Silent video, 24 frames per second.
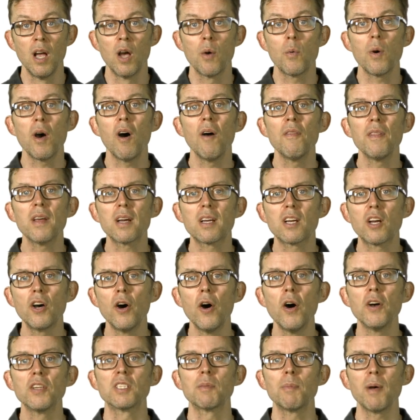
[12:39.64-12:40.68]
We're on the
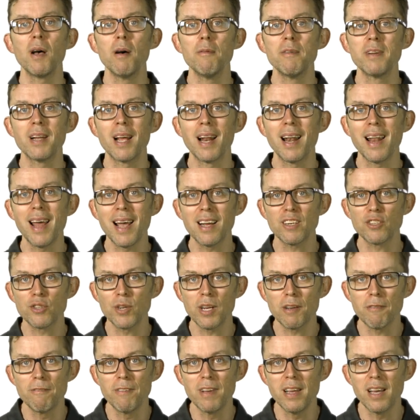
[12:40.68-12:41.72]
cusp of an
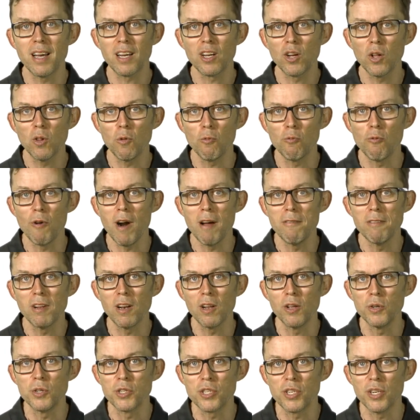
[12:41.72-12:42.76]
electric vehicle
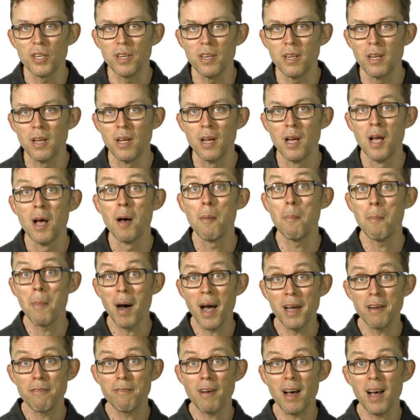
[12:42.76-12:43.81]
revolution.
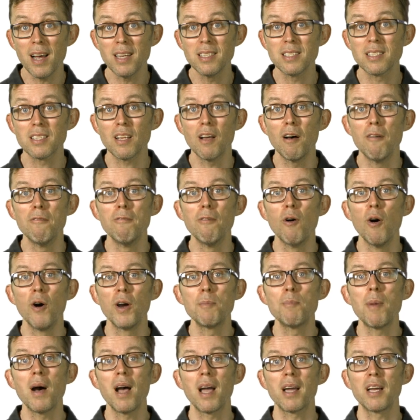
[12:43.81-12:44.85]
My advice,
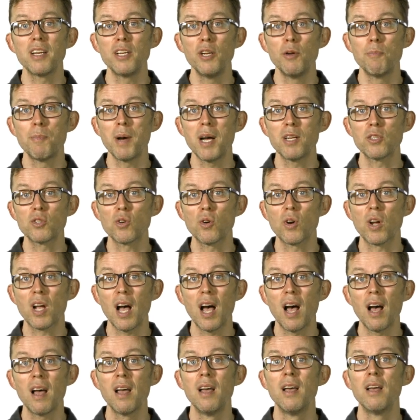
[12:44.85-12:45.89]
avoid buying a new petrol
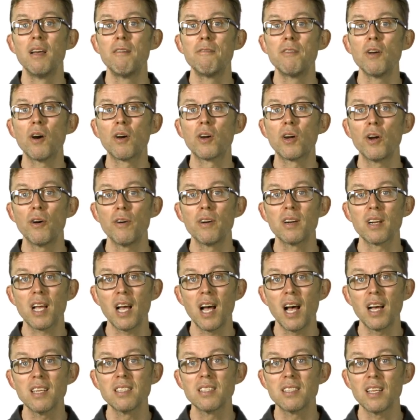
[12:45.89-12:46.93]
car if your current
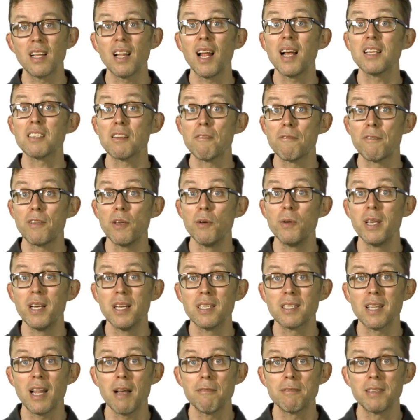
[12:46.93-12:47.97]
car still has a few
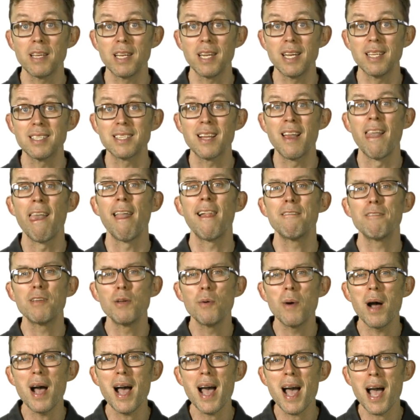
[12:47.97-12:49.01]
years left in it. If
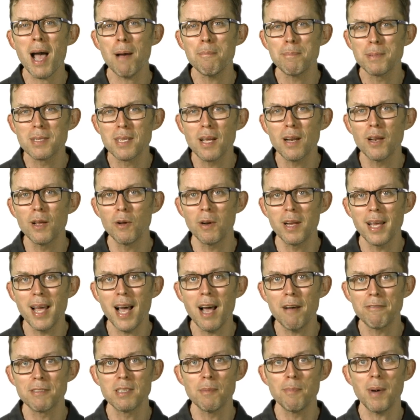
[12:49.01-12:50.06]
you absolutely
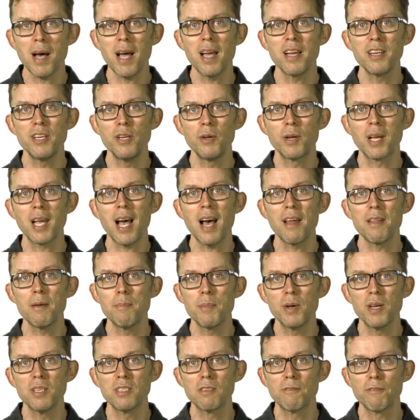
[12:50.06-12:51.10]
have to buy a new car that
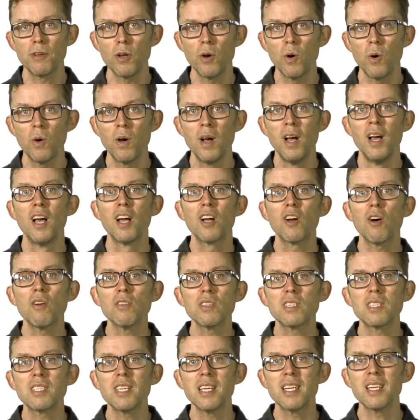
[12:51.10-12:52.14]
burns fuel,
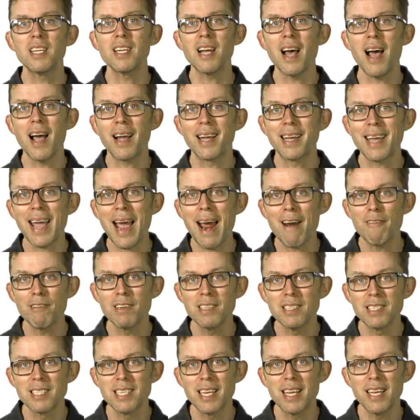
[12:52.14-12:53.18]
consider a
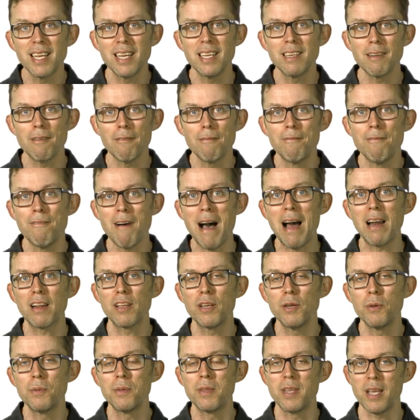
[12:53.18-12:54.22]
guaranteed
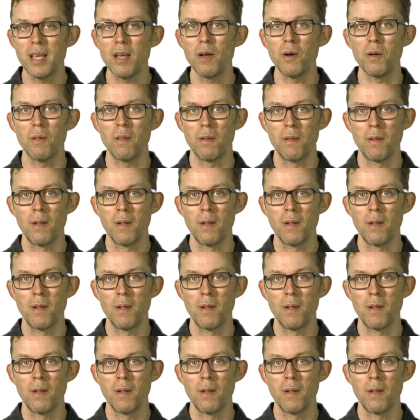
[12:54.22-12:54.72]
value deal.